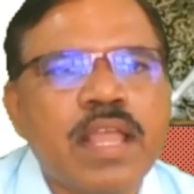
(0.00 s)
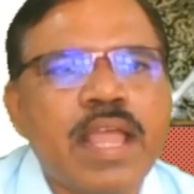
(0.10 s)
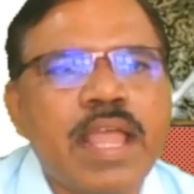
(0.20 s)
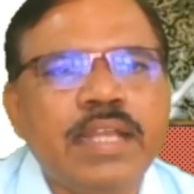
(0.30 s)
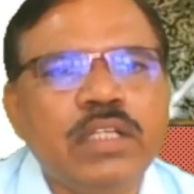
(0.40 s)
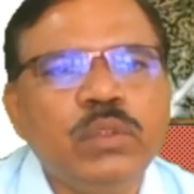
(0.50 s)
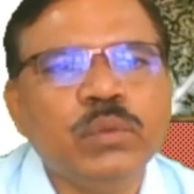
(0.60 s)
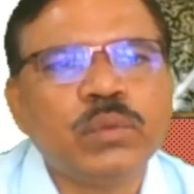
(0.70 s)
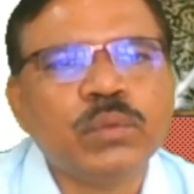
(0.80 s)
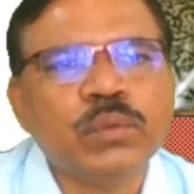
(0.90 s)
and
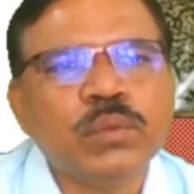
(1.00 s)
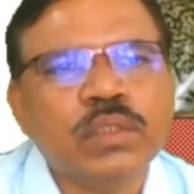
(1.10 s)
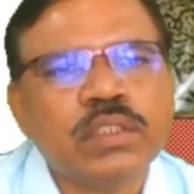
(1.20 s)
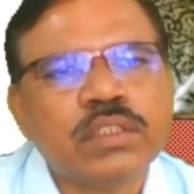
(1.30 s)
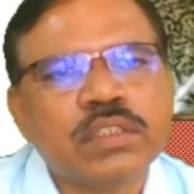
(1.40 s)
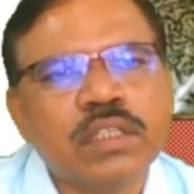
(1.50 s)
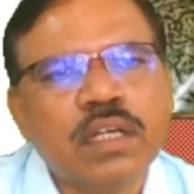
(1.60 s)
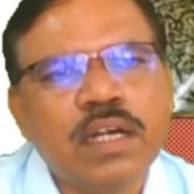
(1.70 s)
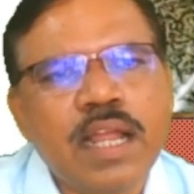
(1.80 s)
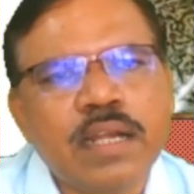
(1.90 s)
due to
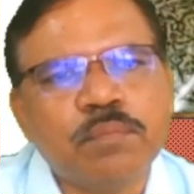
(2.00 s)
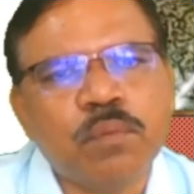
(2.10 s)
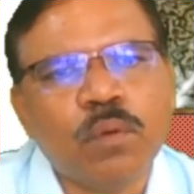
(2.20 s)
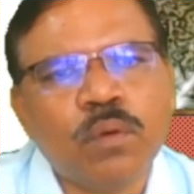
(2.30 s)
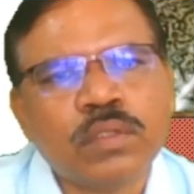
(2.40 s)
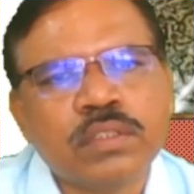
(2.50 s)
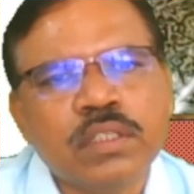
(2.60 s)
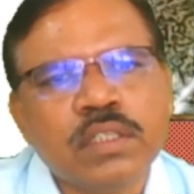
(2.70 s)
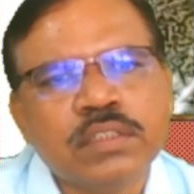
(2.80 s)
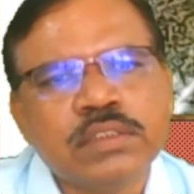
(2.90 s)
third and fourth,
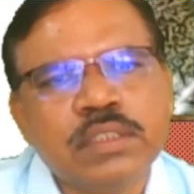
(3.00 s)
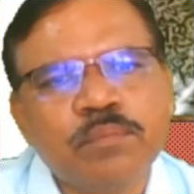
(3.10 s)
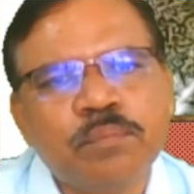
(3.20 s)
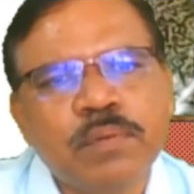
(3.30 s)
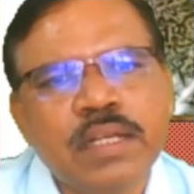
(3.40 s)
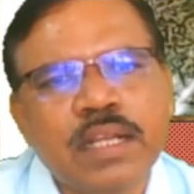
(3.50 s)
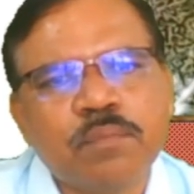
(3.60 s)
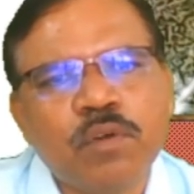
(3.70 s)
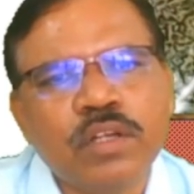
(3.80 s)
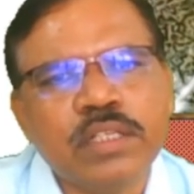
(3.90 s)
simple
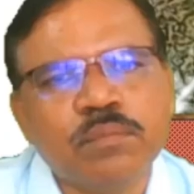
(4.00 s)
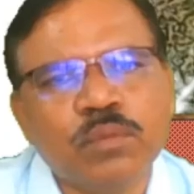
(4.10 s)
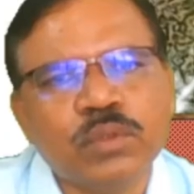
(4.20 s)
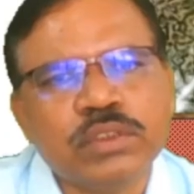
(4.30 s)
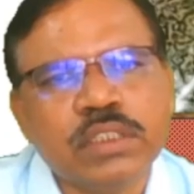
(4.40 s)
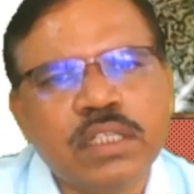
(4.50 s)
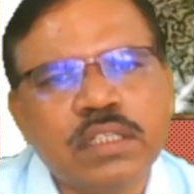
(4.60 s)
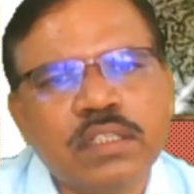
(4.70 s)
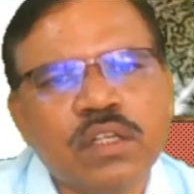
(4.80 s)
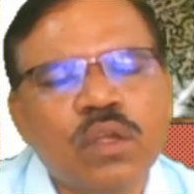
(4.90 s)
harmonic
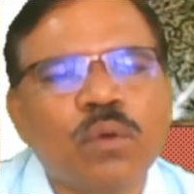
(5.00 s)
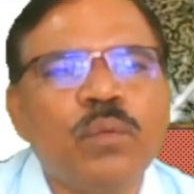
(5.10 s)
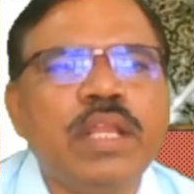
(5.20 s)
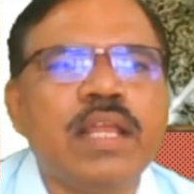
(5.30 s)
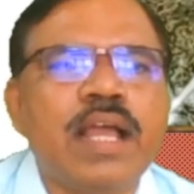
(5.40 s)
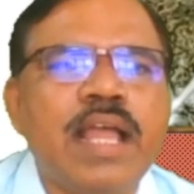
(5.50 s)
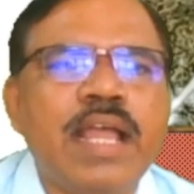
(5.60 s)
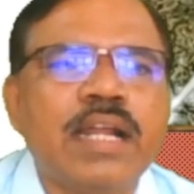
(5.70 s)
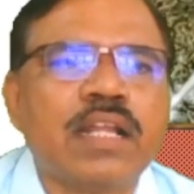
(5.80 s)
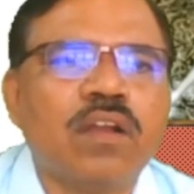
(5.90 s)
motion will
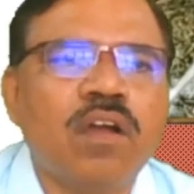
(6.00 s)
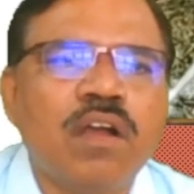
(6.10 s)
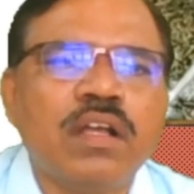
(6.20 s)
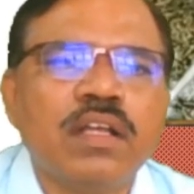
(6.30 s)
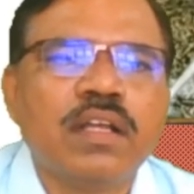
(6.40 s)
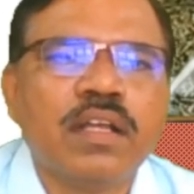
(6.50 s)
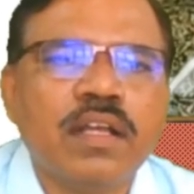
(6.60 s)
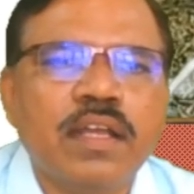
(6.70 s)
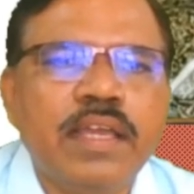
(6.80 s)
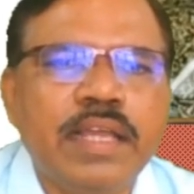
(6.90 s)
act along
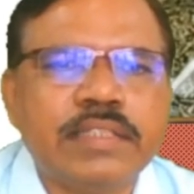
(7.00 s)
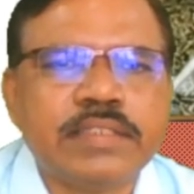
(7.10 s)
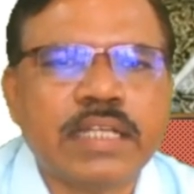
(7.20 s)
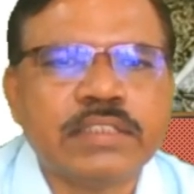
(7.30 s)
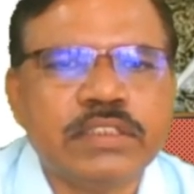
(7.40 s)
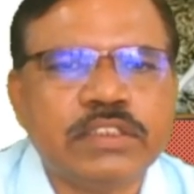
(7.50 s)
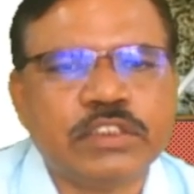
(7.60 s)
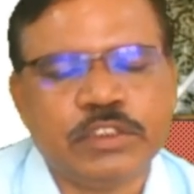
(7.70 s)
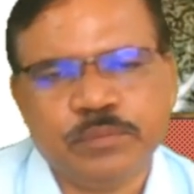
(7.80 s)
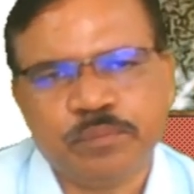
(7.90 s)

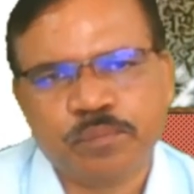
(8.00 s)
x-axis.